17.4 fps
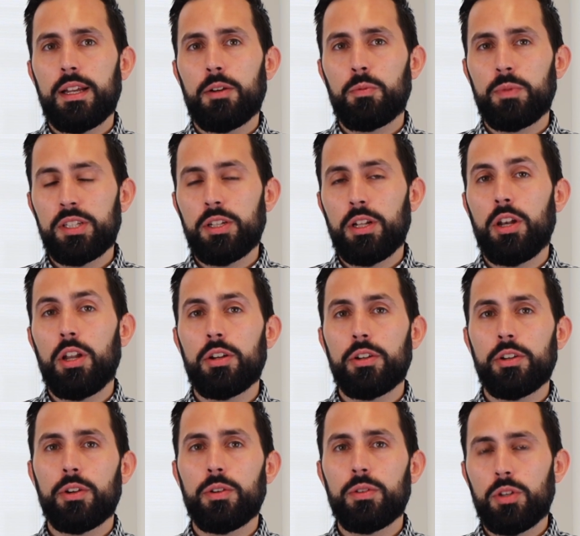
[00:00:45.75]
with a
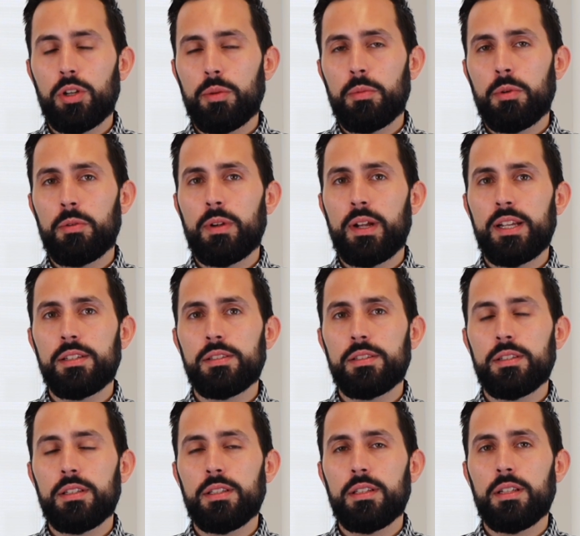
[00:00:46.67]
longer term
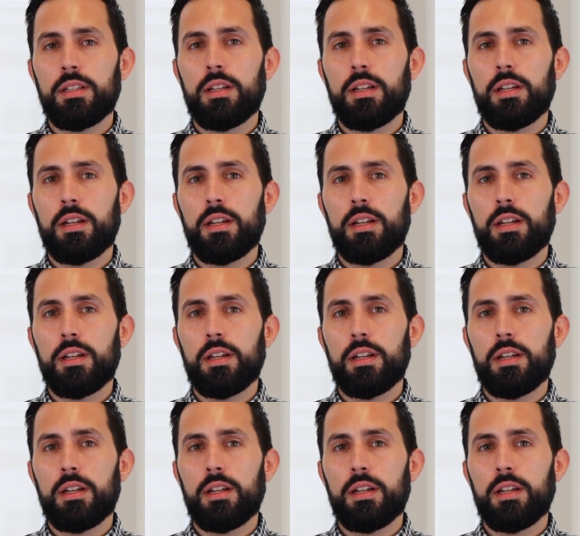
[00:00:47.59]
horizon